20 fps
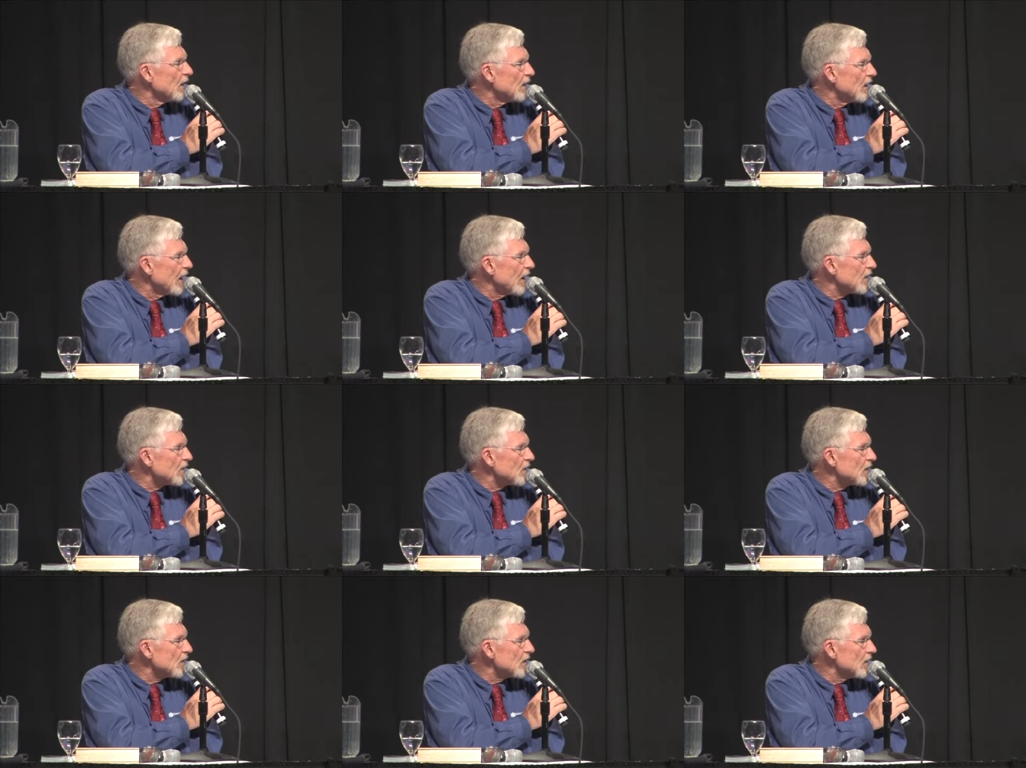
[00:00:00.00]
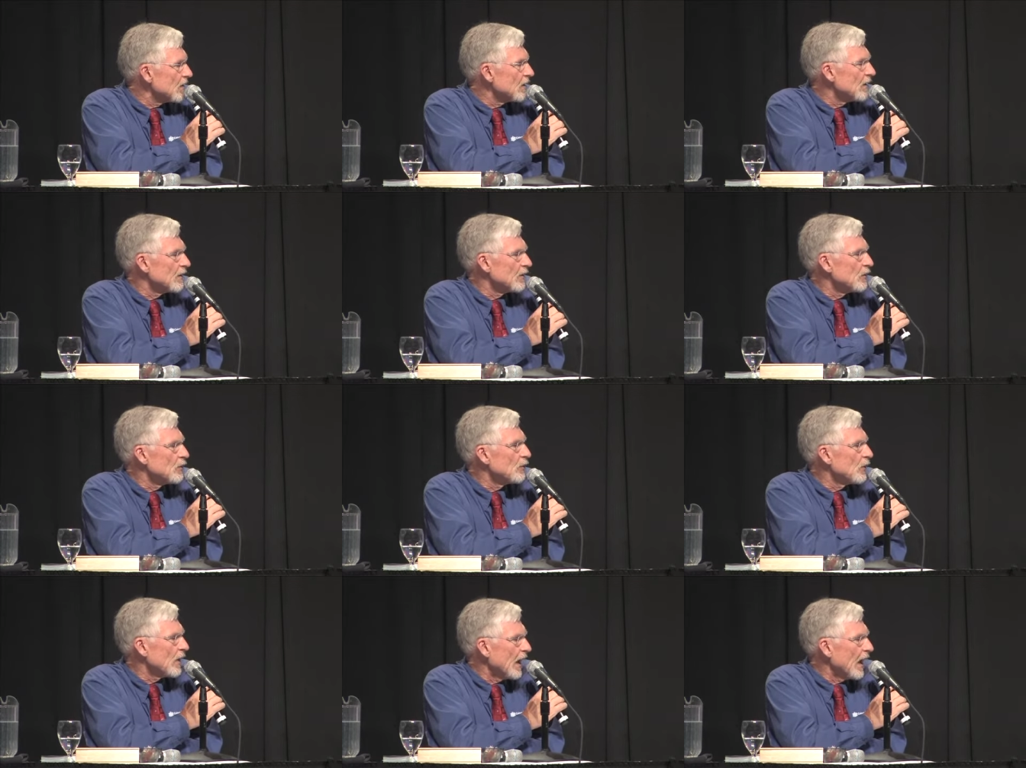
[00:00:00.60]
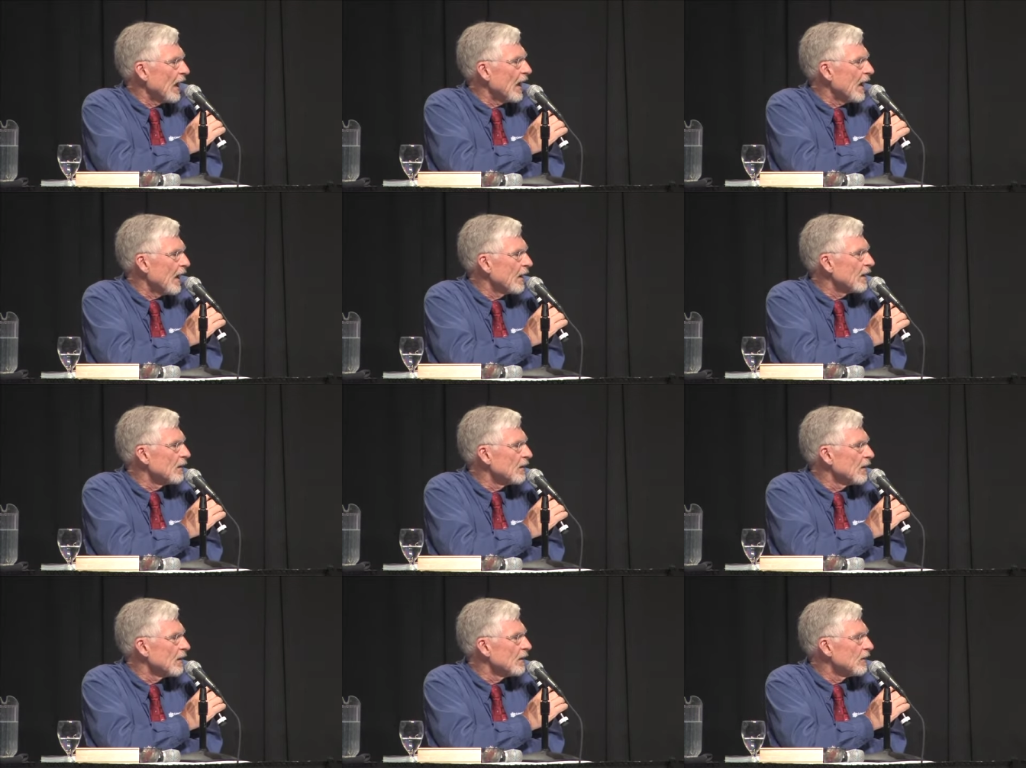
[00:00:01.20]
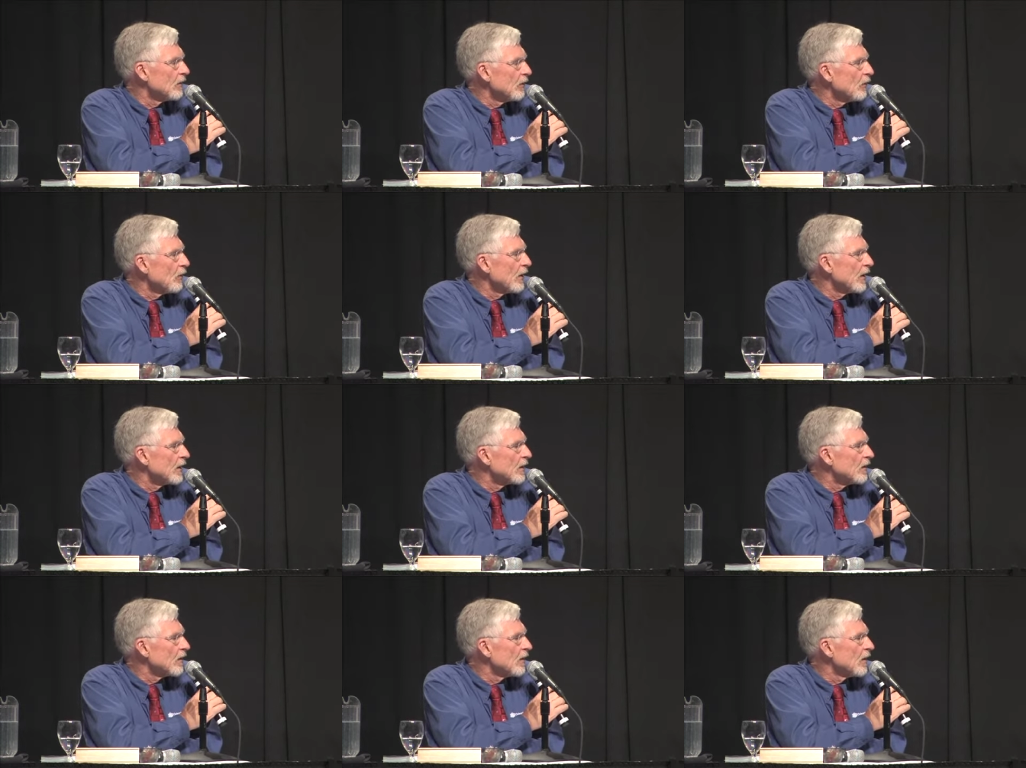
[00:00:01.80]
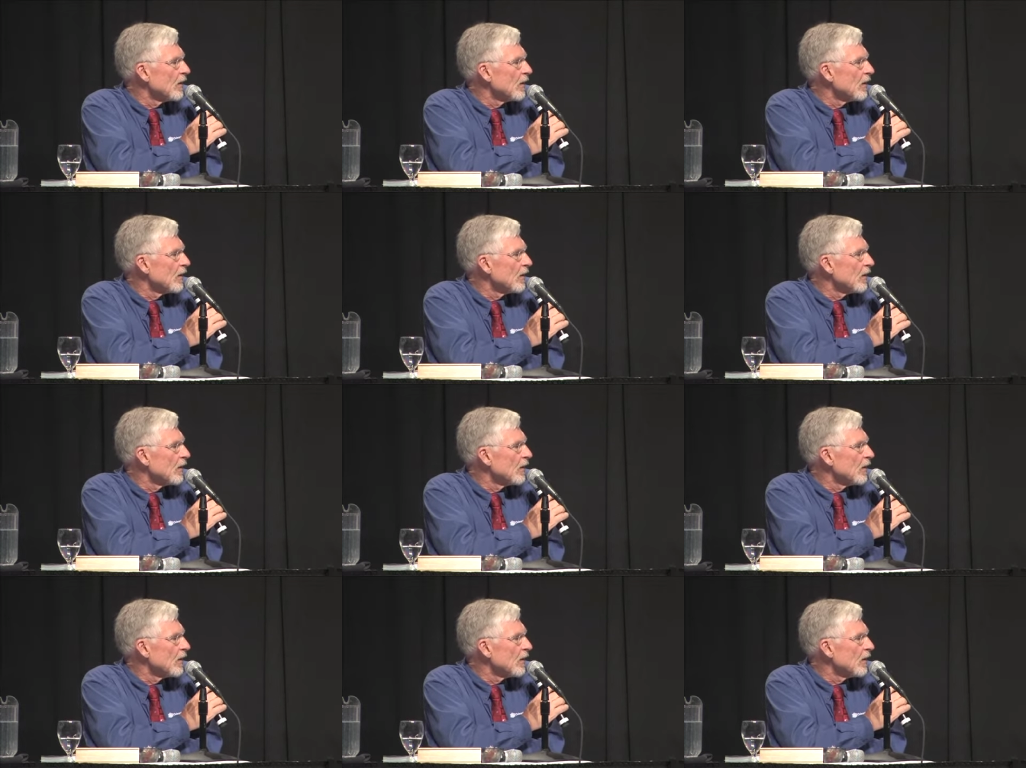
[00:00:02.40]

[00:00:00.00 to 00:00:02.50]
yes, you can do it,